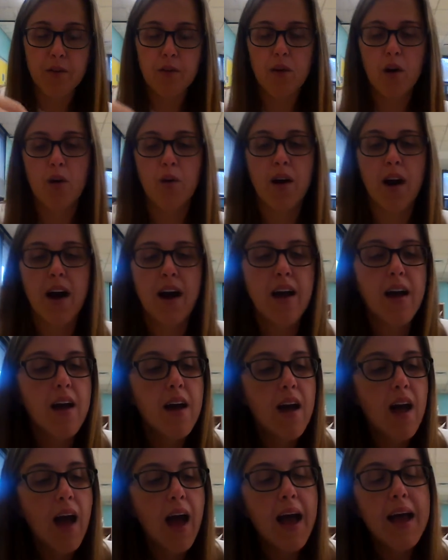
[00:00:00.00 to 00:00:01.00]
Okay.
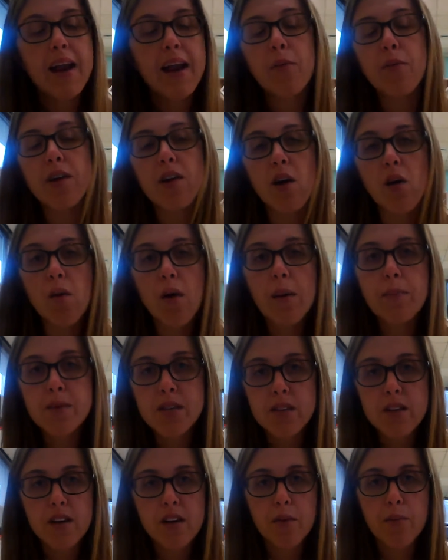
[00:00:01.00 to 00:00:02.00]
And I would go up
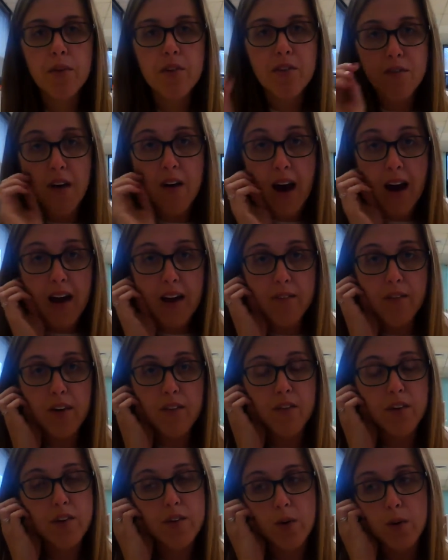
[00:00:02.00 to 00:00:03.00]
to the number 5.
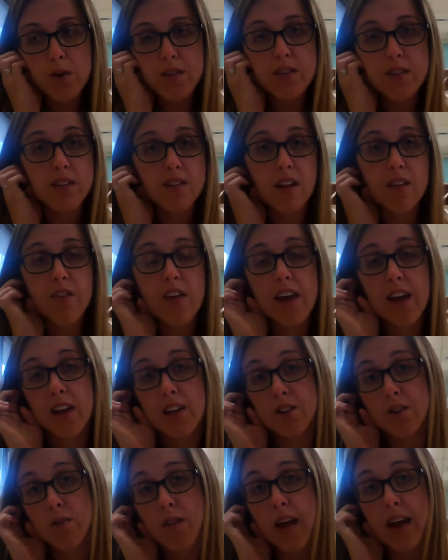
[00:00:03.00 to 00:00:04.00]
If you're noticing that they can
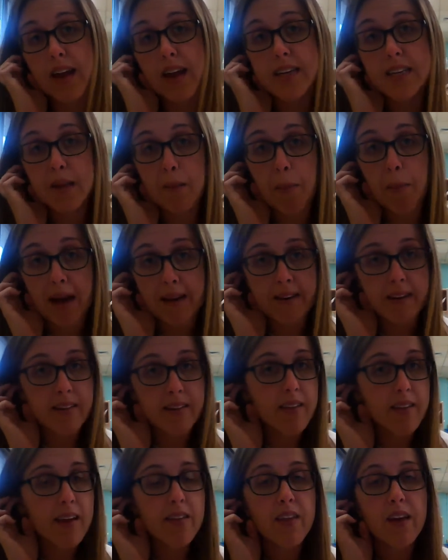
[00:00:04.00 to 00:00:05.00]
do that
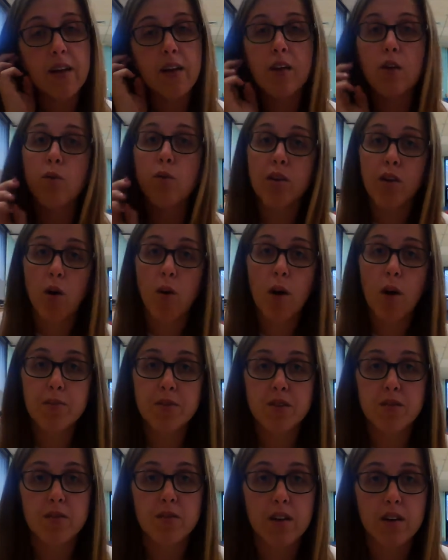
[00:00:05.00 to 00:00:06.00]
independently, then you would go up
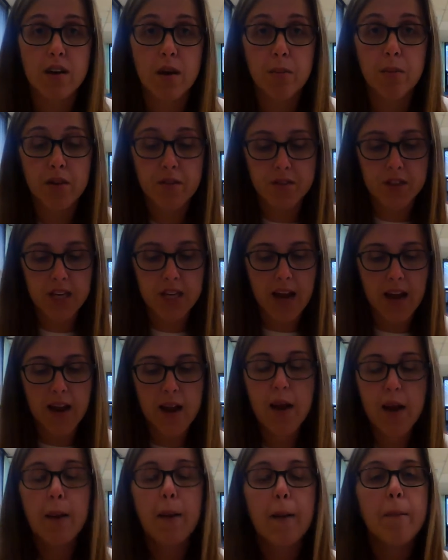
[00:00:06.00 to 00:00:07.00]
to the number 10,
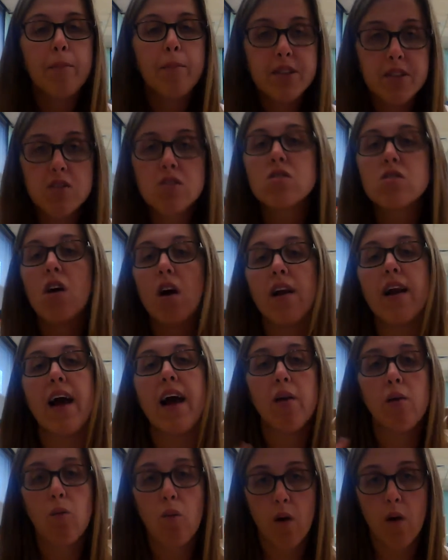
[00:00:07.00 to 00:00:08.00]
but start
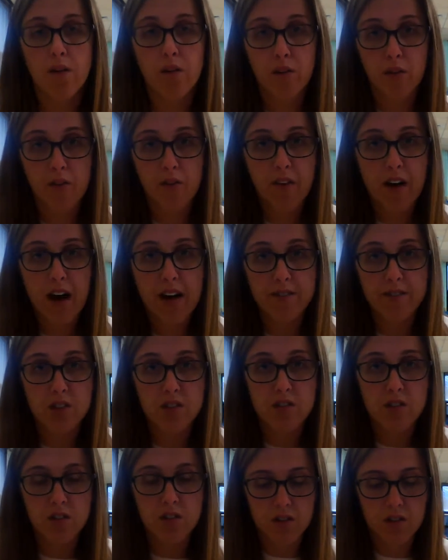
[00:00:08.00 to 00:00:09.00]
out 1 through 5
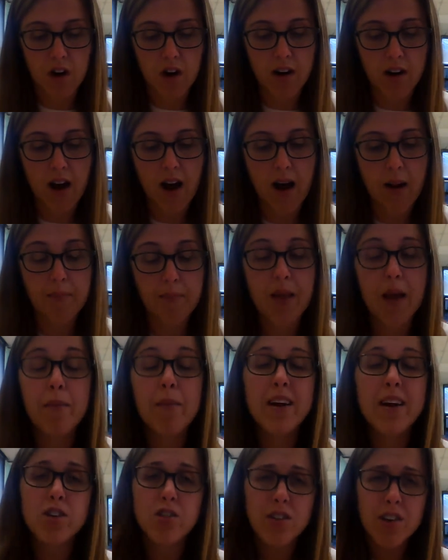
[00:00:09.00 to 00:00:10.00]
just to start. And
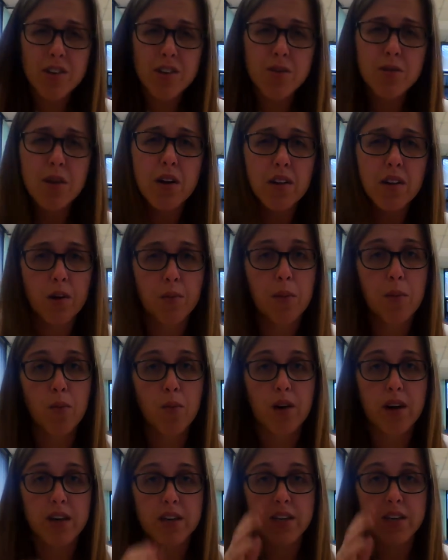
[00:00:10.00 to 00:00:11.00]
make sure you do it a little bit
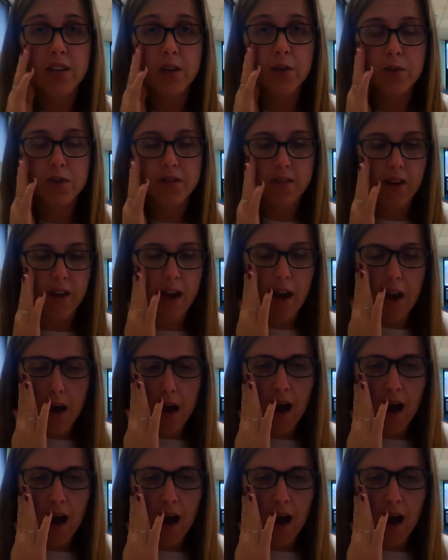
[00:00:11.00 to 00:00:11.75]
more continuously.